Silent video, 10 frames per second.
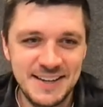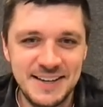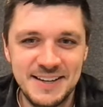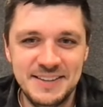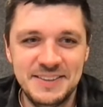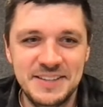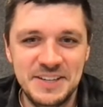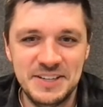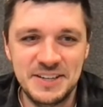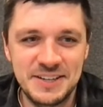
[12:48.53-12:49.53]
Uh,
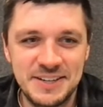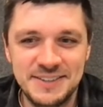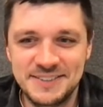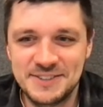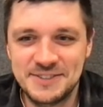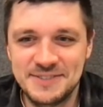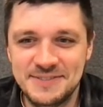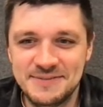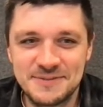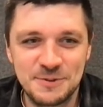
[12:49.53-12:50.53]
they are
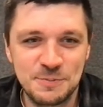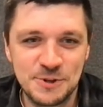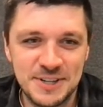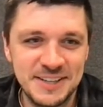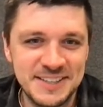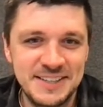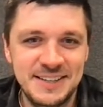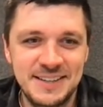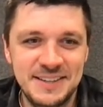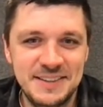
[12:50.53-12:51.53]
super
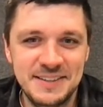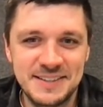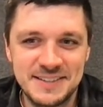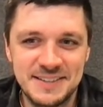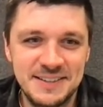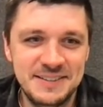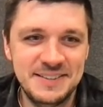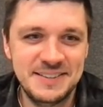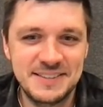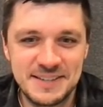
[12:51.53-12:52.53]
clunky, and I think uh,
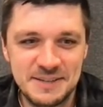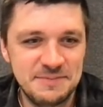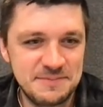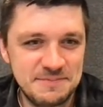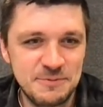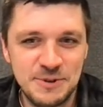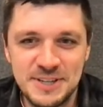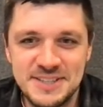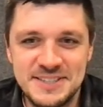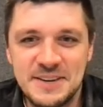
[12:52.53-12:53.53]
kind of
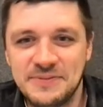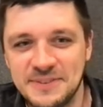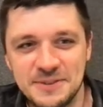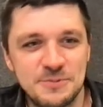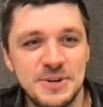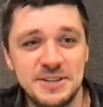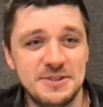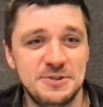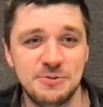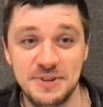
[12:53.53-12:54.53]
Kubernetes definitely
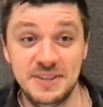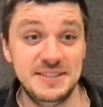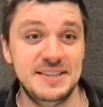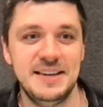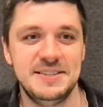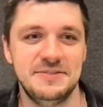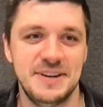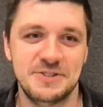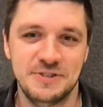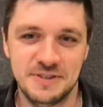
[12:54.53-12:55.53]
Kubernetes story these days is
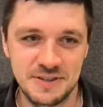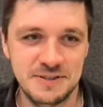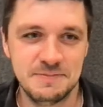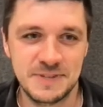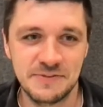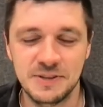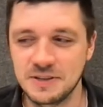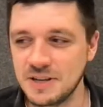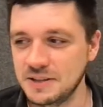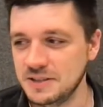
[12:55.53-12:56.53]
actually is
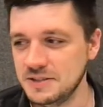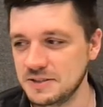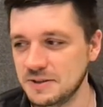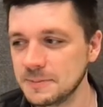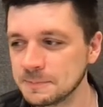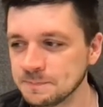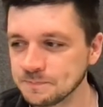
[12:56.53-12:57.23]
definitely a lot easier